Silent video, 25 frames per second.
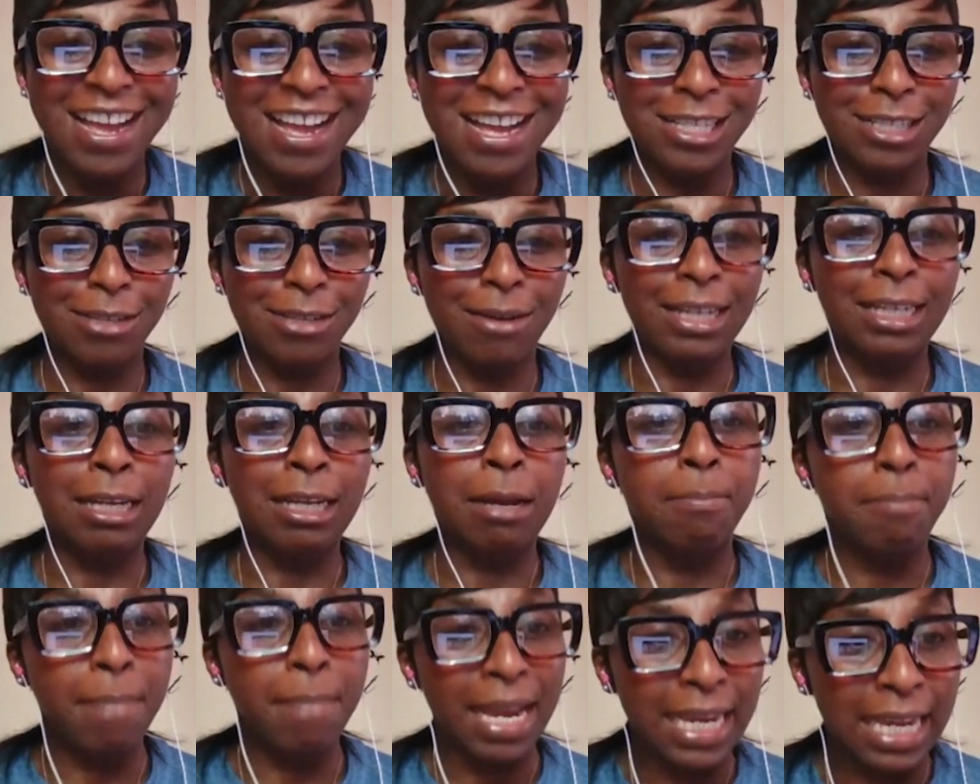So I
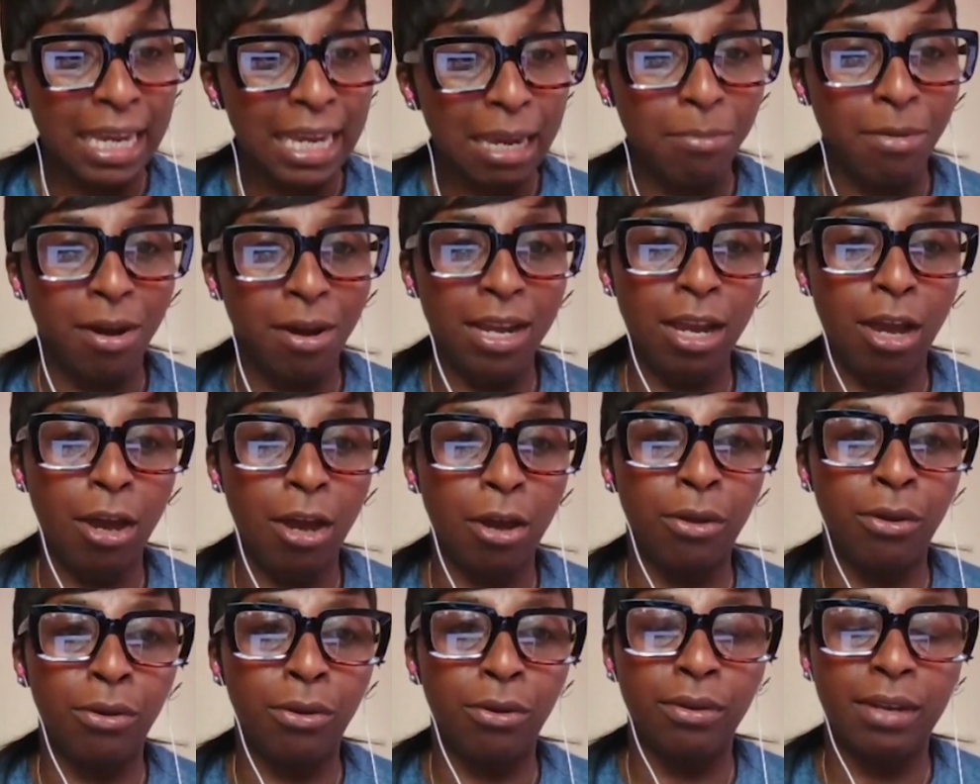can make it
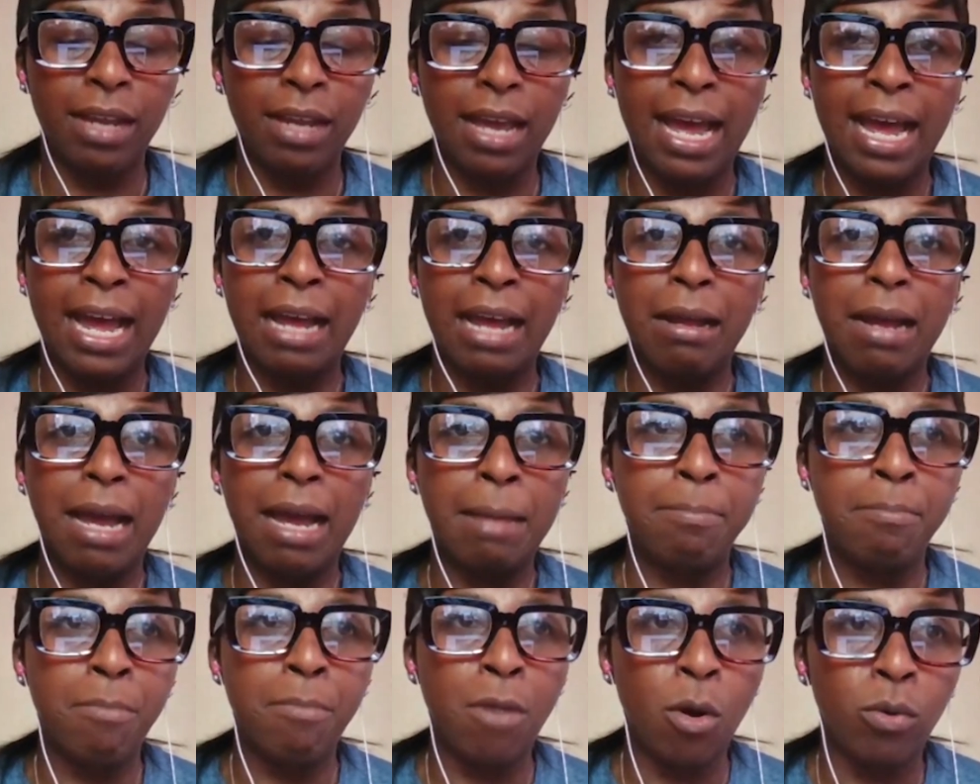my own
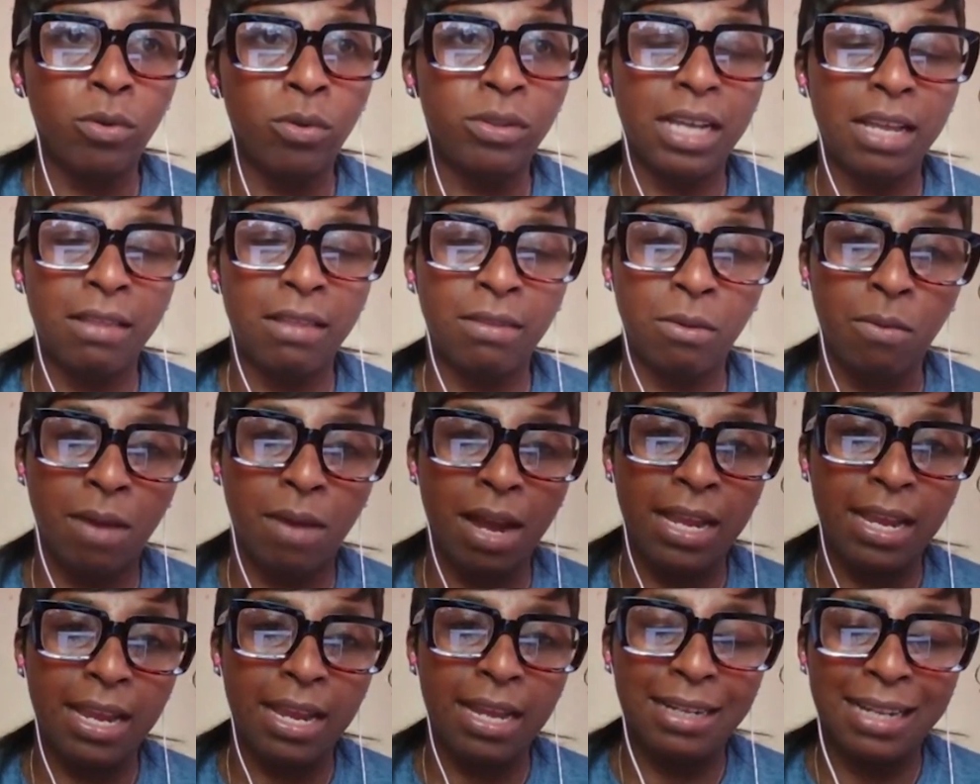and mold it in the
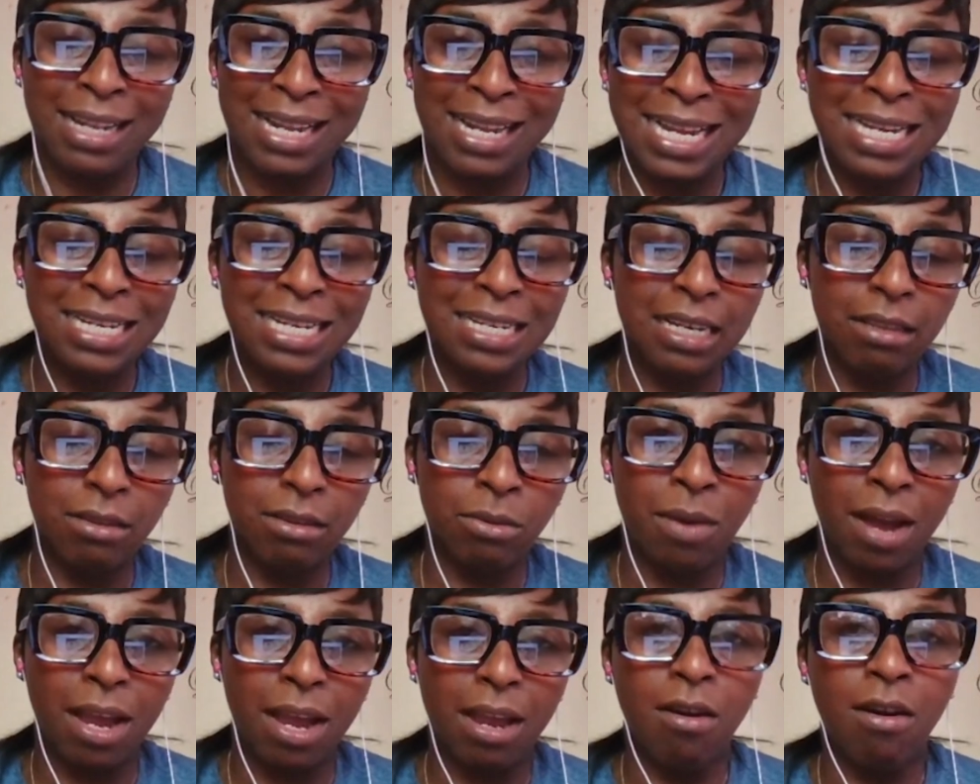way and lead it
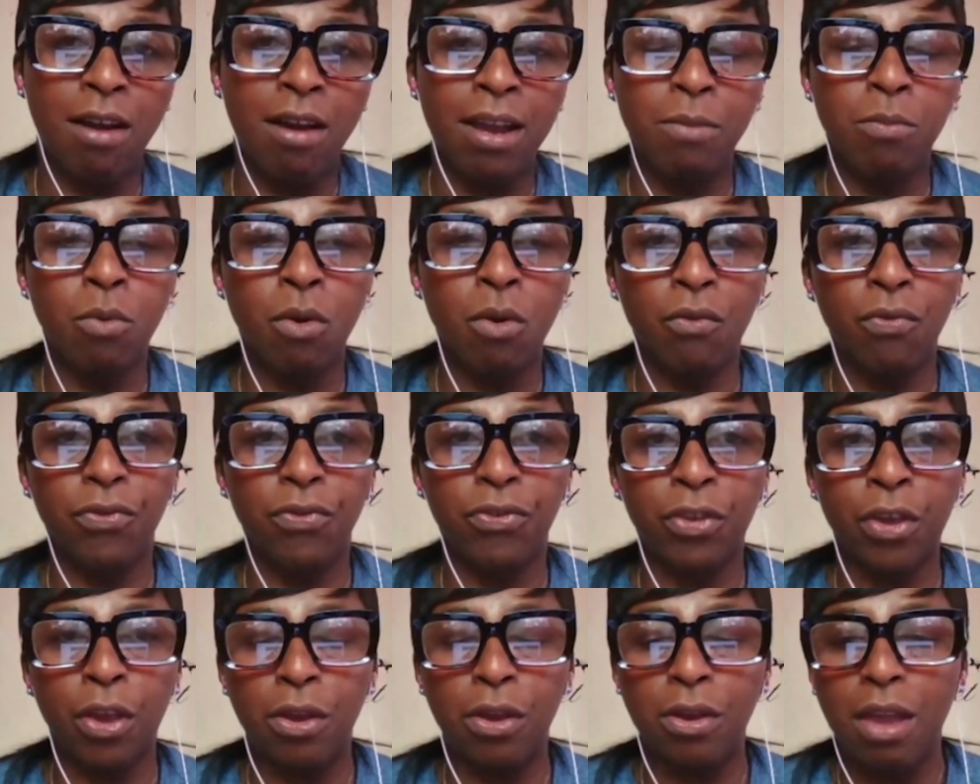the way I want
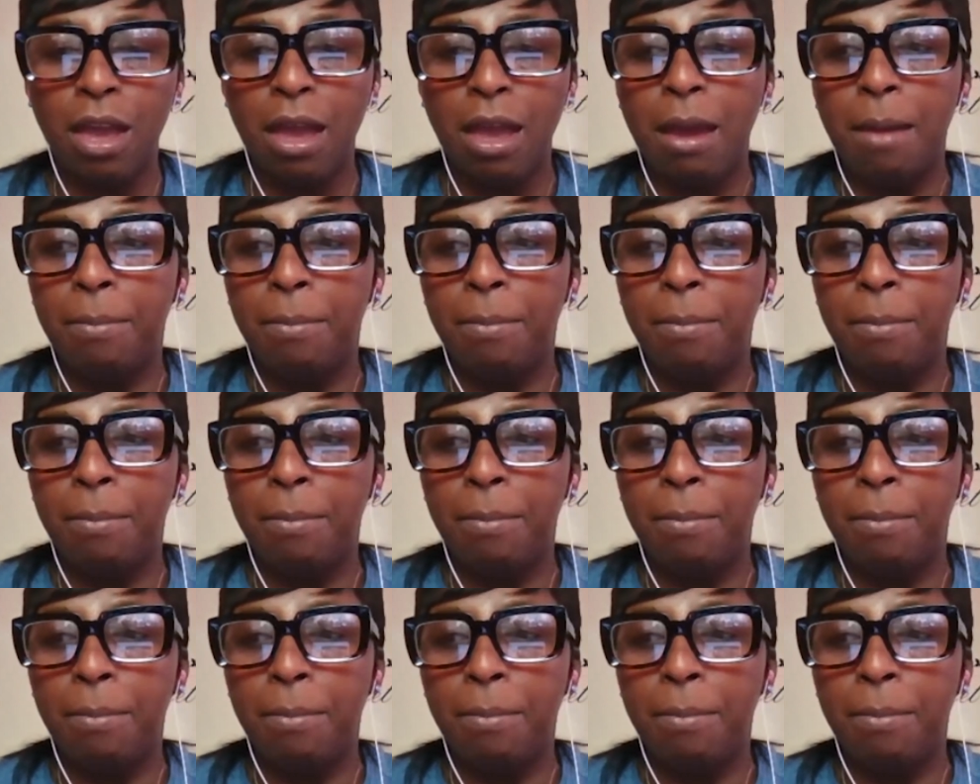to.